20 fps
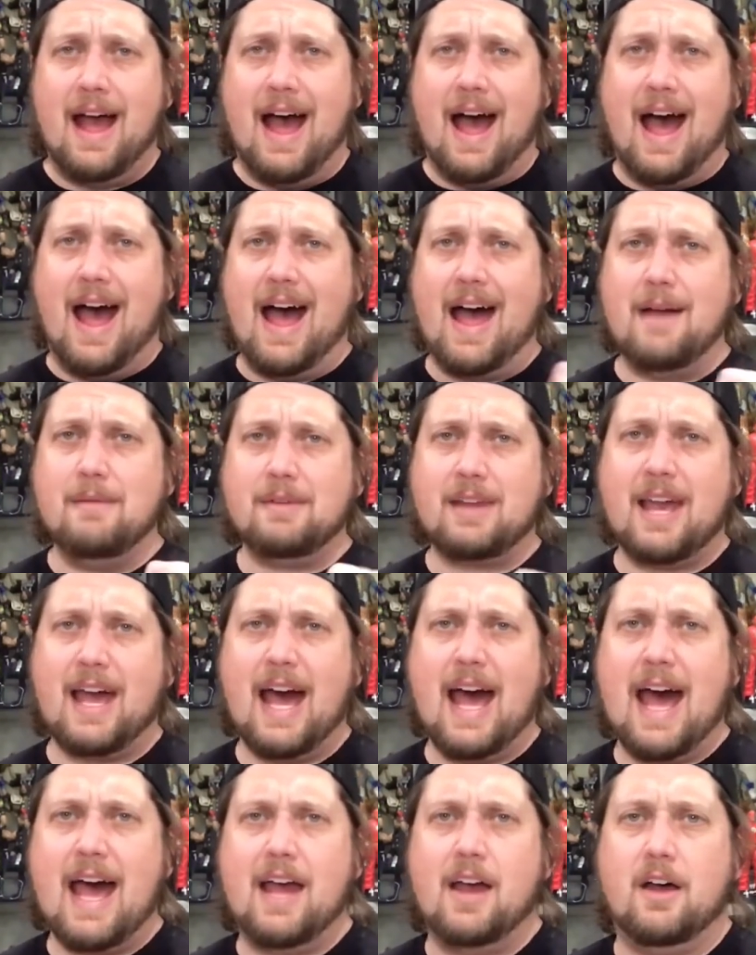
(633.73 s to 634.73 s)
I'm
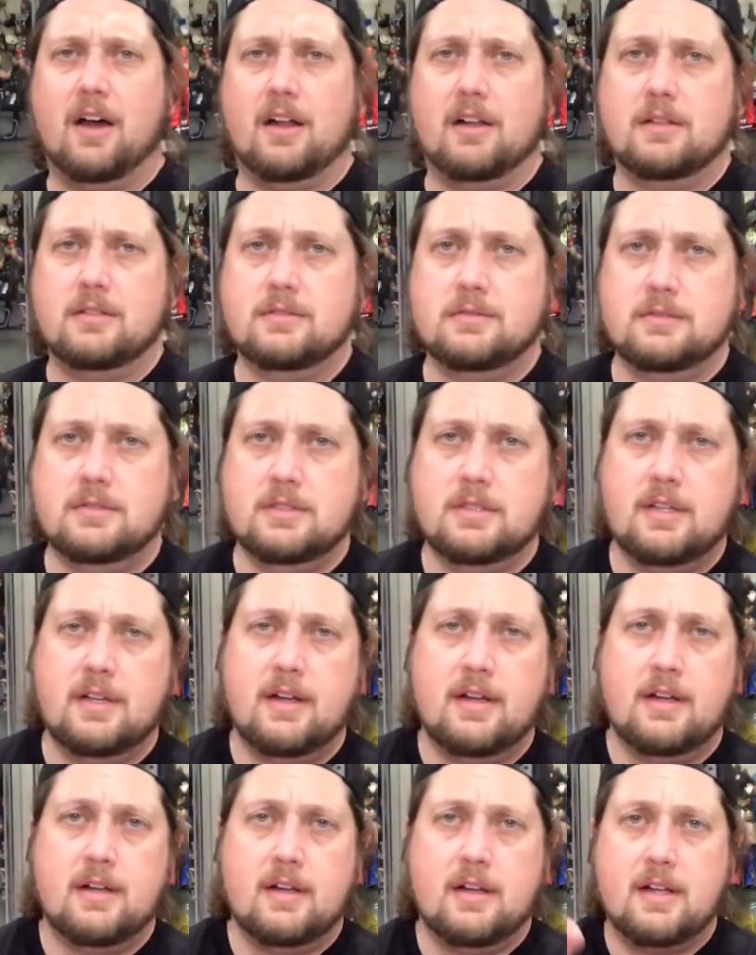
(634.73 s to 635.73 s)
Kyle.
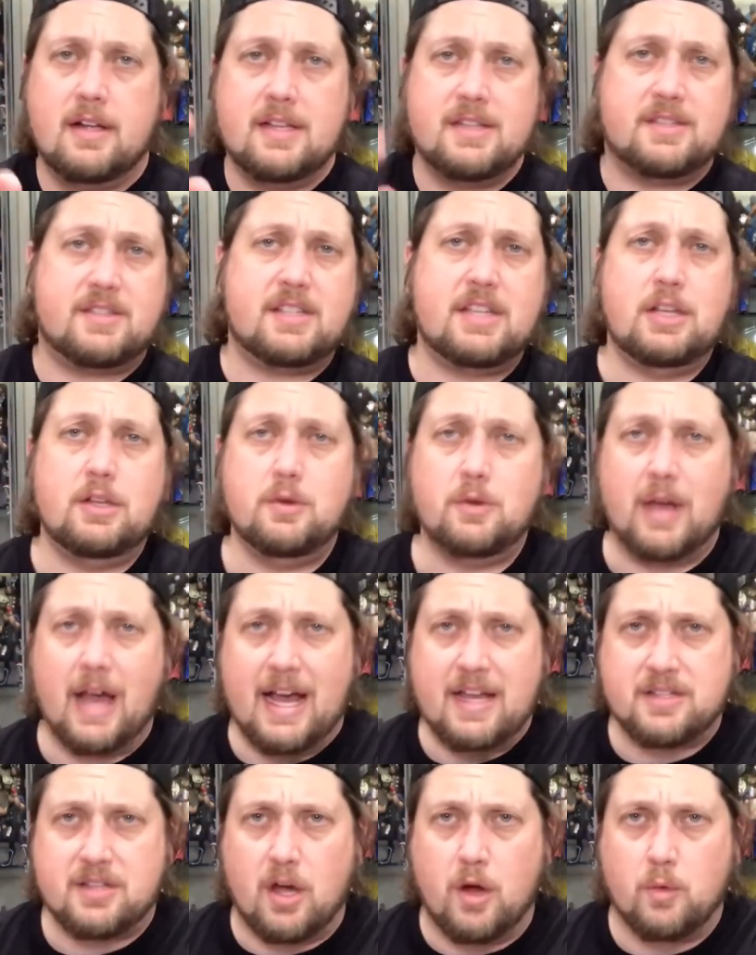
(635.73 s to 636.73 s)
See you
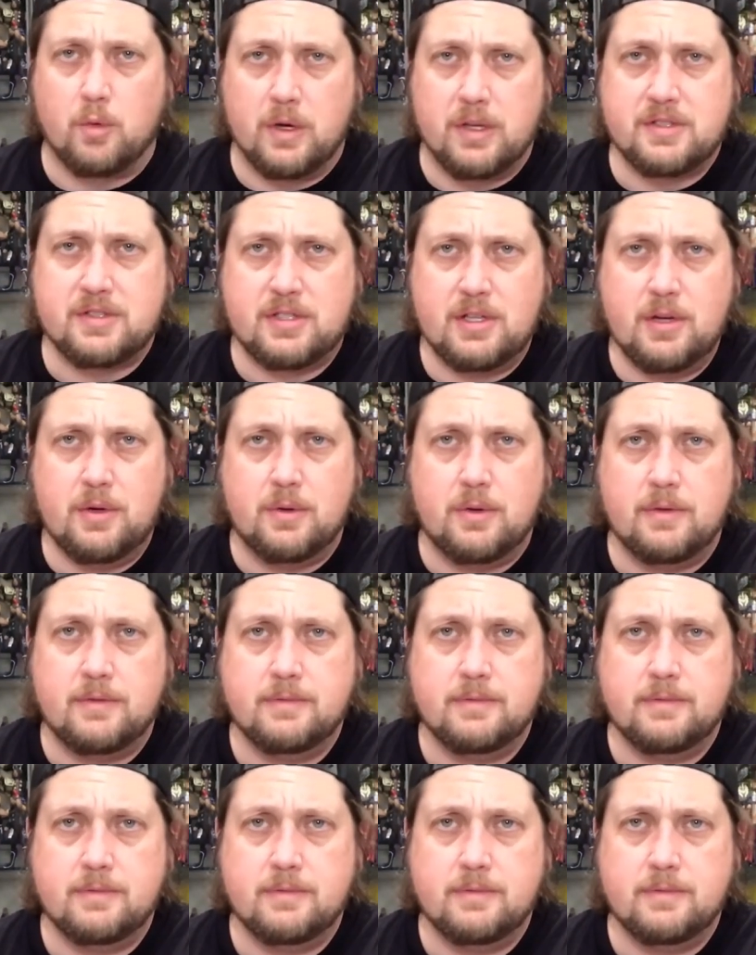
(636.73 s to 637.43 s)
guys all real soon.